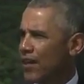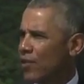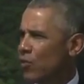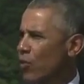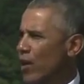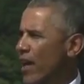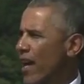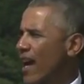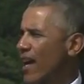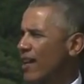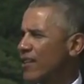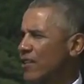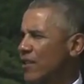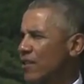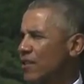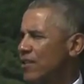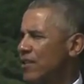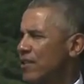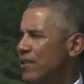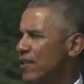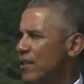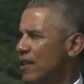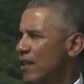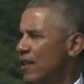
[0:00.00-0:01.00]
and
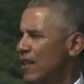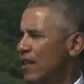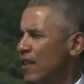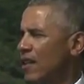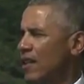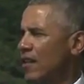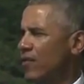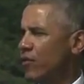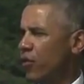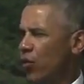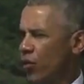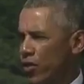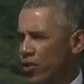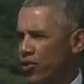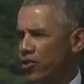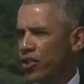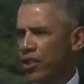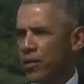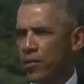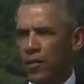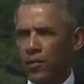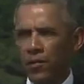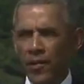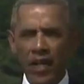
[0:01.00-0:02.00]
reactors in
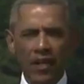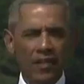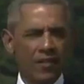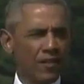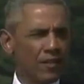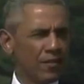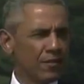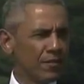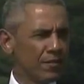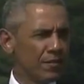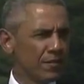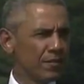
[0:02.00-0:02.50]
Fukushima melted.